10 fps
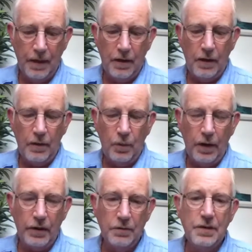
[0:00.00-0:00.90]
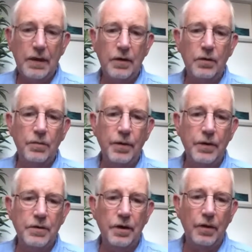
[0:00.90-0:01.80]
when you take a young
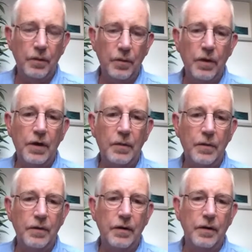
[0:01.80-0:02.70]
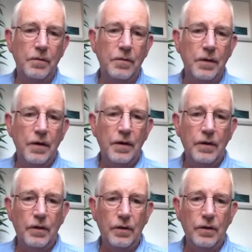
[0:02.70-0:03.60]
person on and working with you,
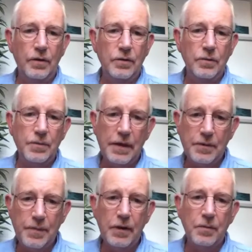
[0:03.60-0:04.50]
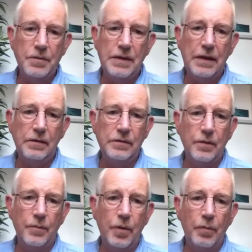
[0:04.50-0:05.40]
you can sometimes pick up skills that are
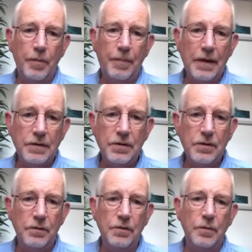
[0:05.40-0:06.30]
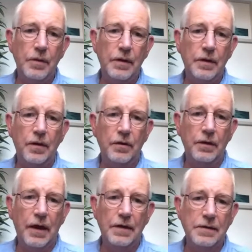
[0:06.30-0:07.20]
probably better suited within the
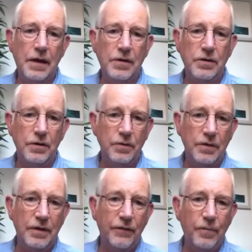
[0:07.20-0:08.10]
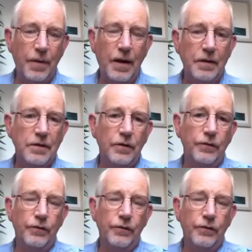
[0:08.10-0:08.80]
organisation to a different part of